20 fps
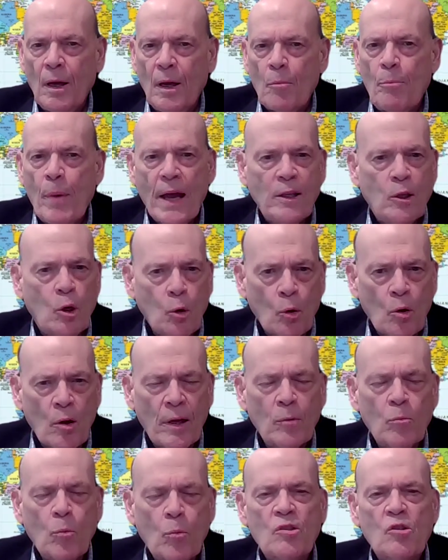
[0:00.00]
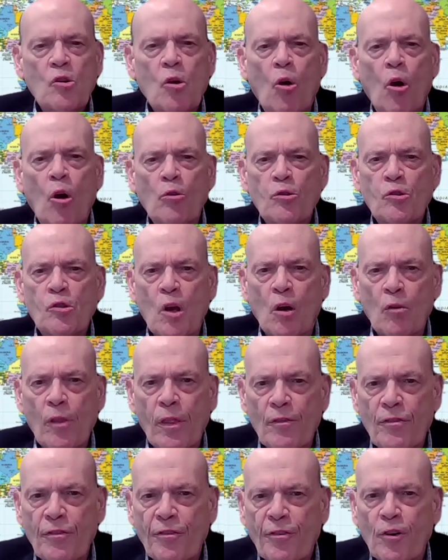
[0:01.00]
Ben-Gurion was also
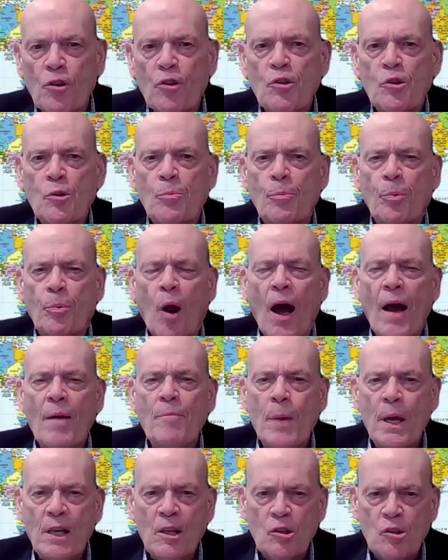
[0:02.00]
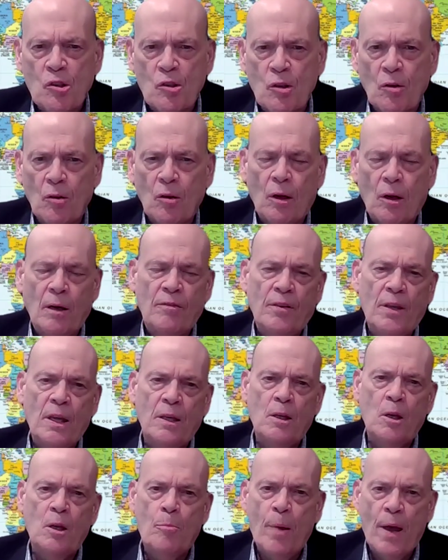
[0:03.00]
the first prime minister of
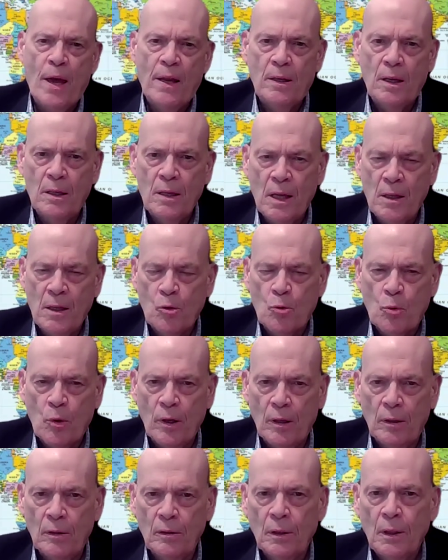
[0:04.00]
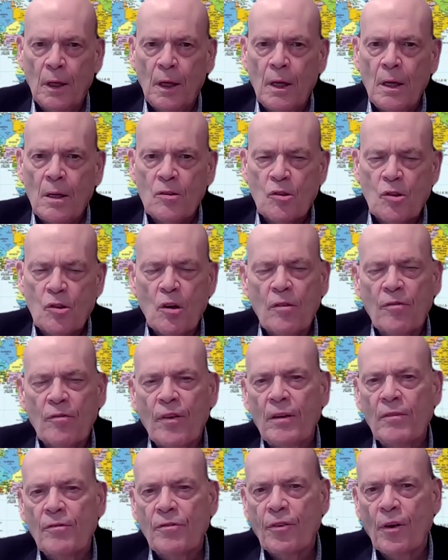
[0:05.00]
independent Israel,
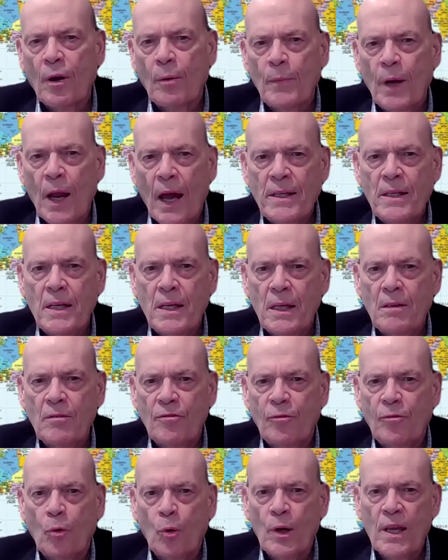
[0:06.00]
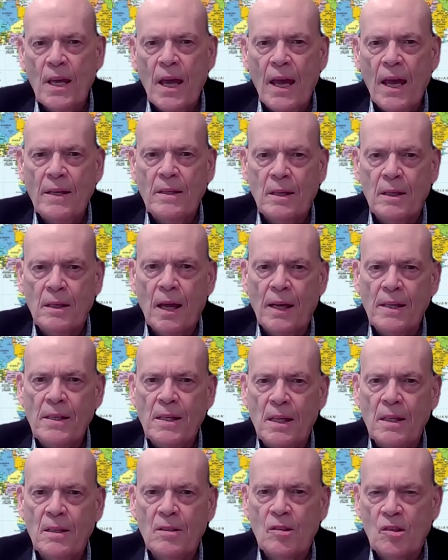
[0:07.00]
serving from 1948 to
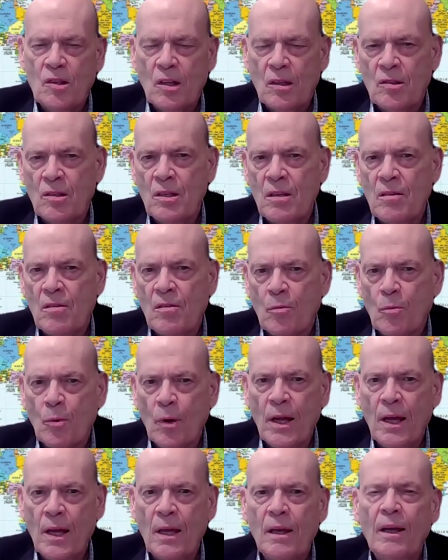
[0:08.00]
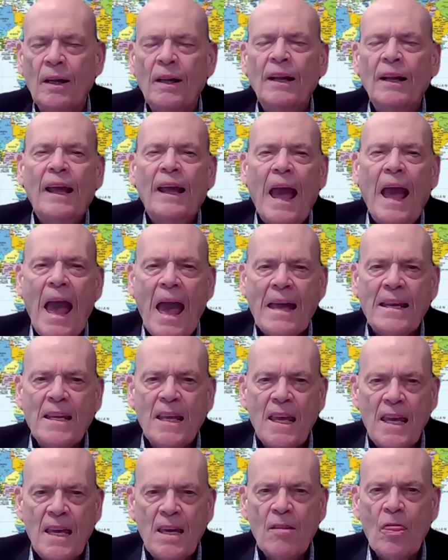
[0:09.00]
1963. And
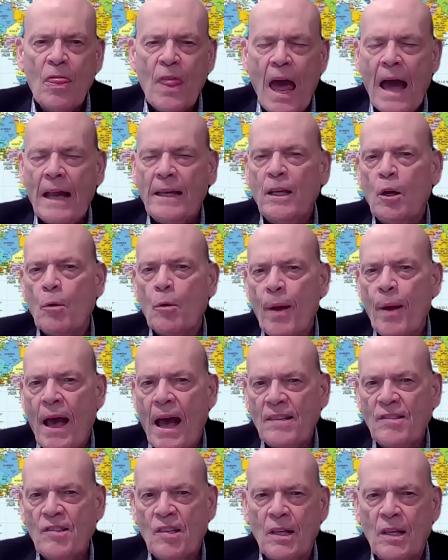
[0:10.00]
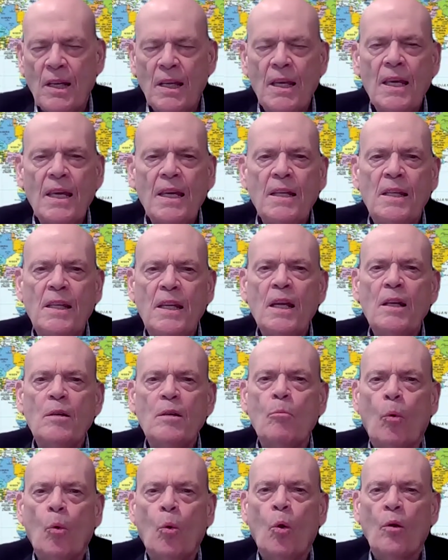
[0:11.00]
in that capacity, he did
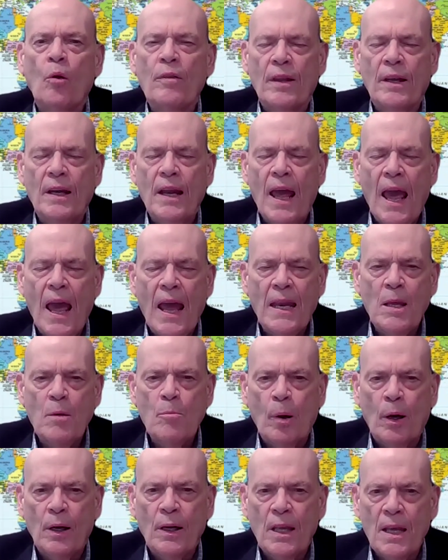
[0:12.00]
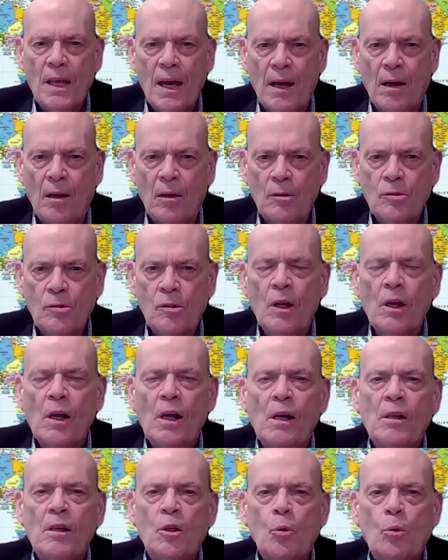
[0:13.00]
more than anybody else
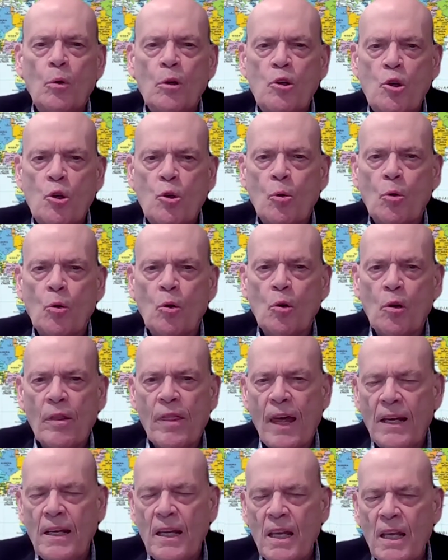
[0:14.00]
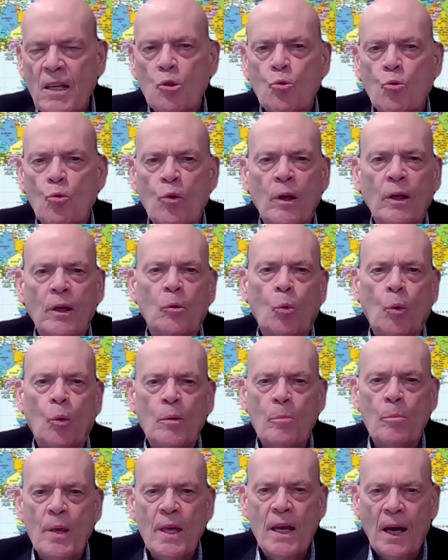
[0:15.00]
to assure that Israel
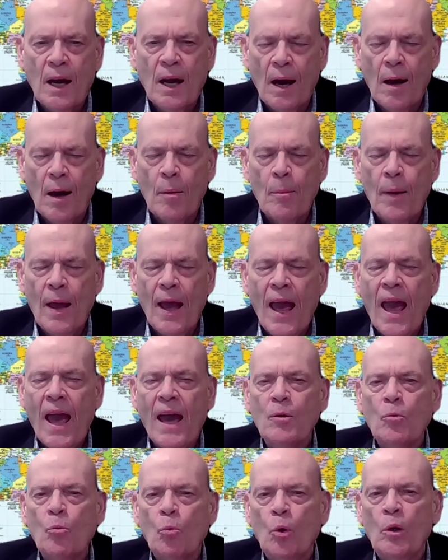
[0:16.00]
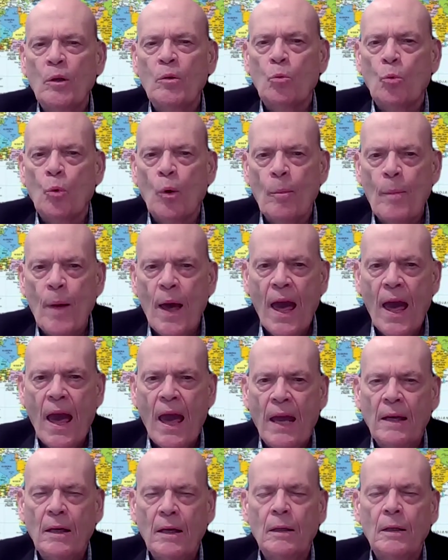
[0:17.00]
would become and would
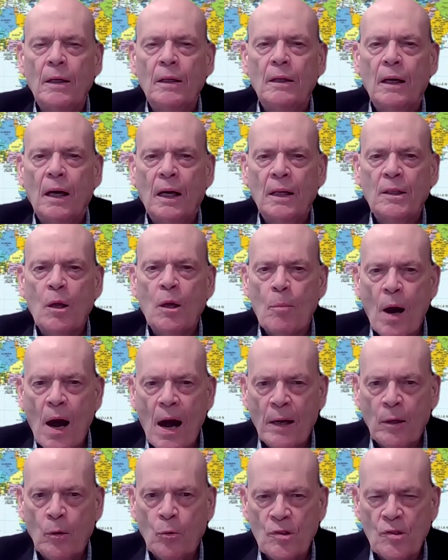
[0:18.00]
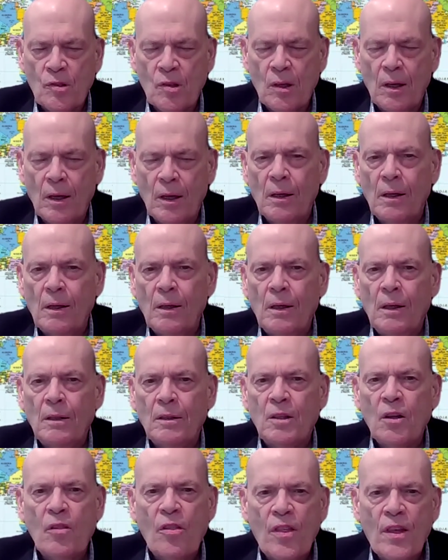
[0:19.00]
remain a democracy.
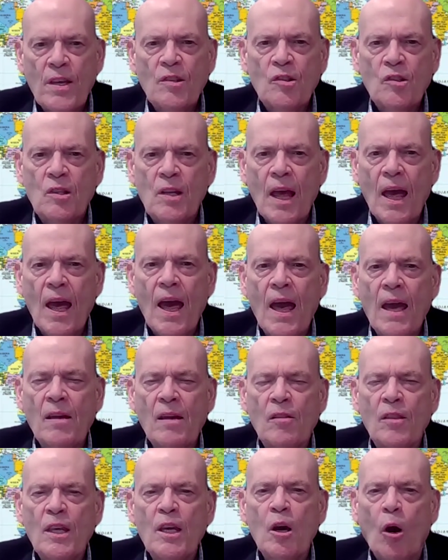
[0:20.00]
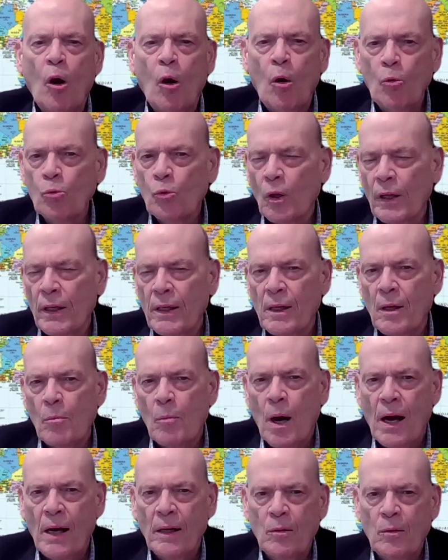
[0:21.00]
To this day, the only
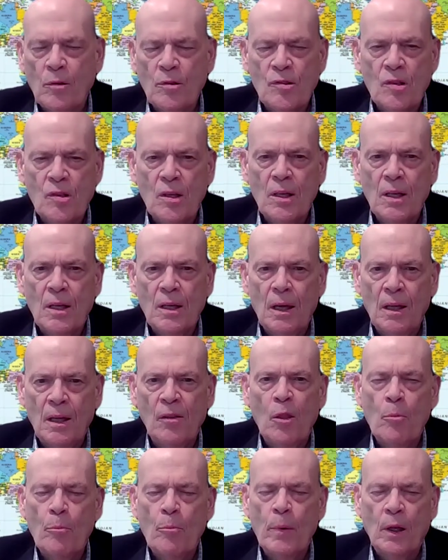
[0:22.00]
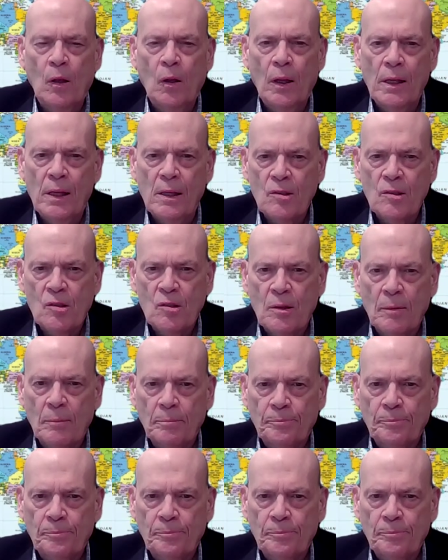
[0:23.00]
democracy in the Middle East.